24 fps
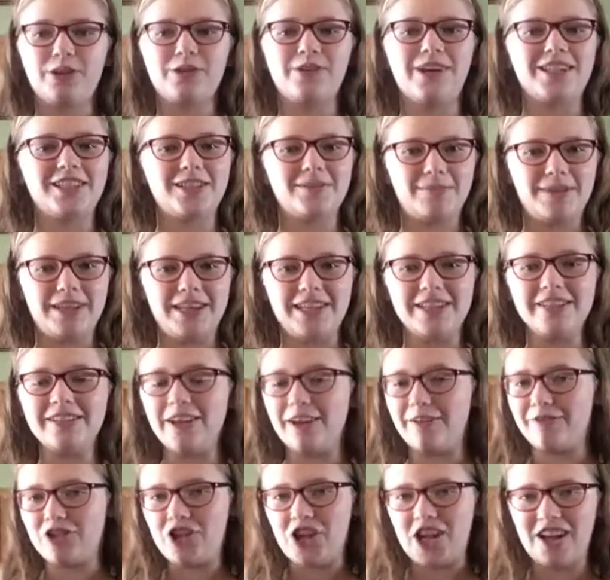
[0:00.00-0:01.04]
the recipes
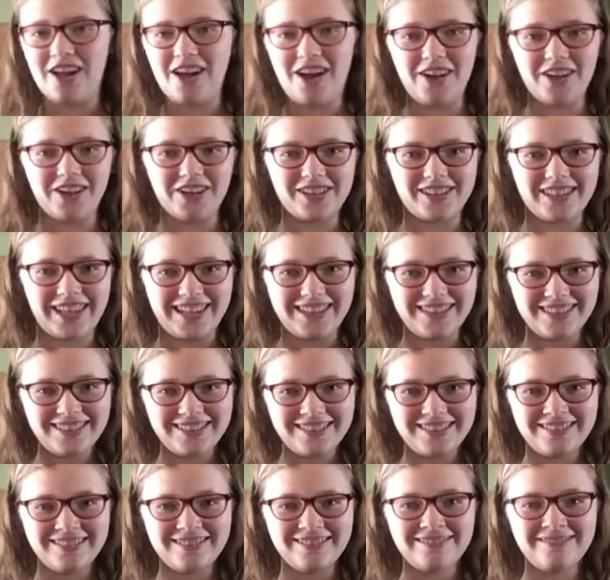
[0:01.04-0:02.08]
of Jenna Hunterson.
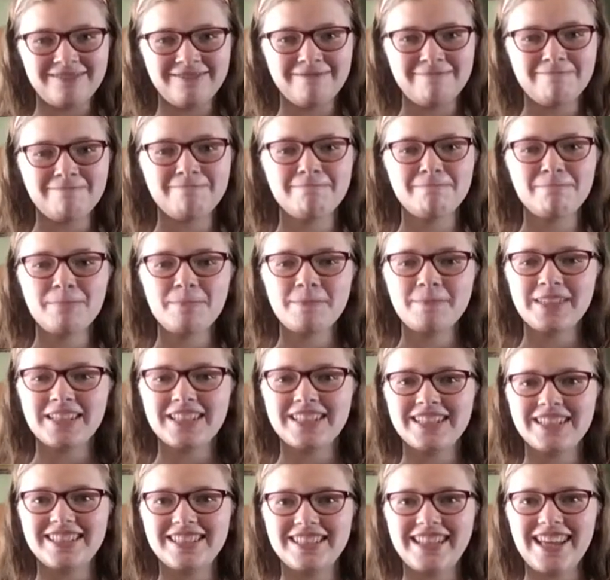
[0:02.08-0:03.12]

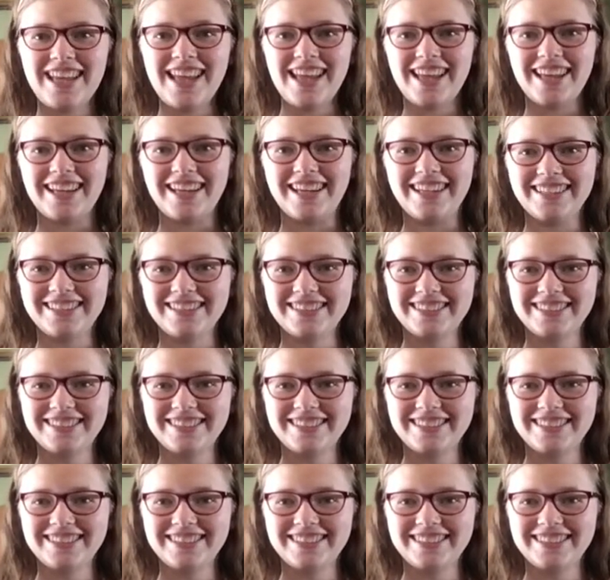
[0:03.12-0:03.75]
Yay!